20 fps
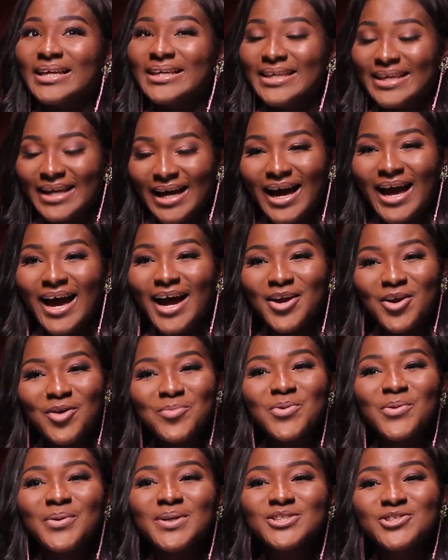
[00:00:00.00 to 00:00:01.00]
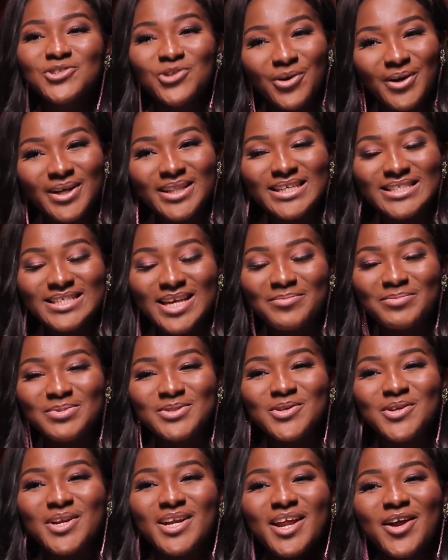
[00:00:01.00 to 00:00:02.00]
Yeah, I hope you enjoyed this
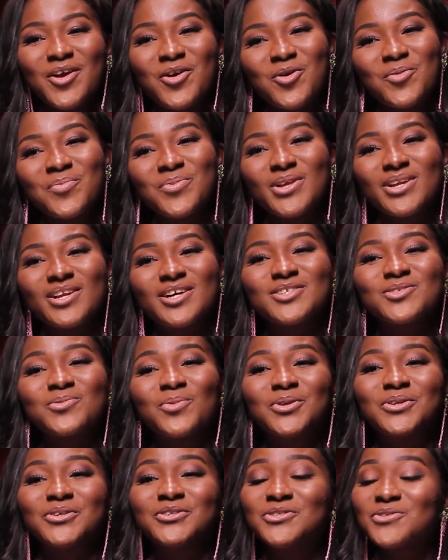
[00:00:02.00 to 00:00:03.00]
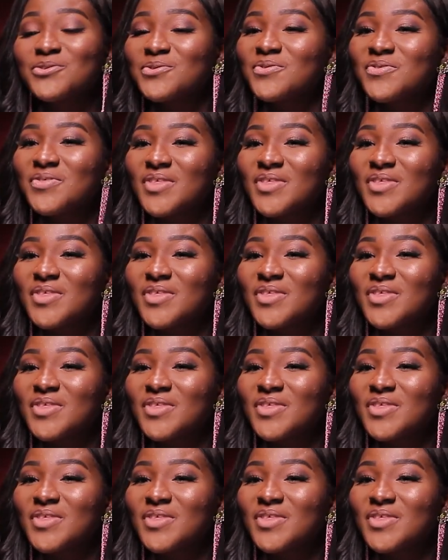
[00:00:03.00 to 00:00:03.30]
episode and I hope you learned one or two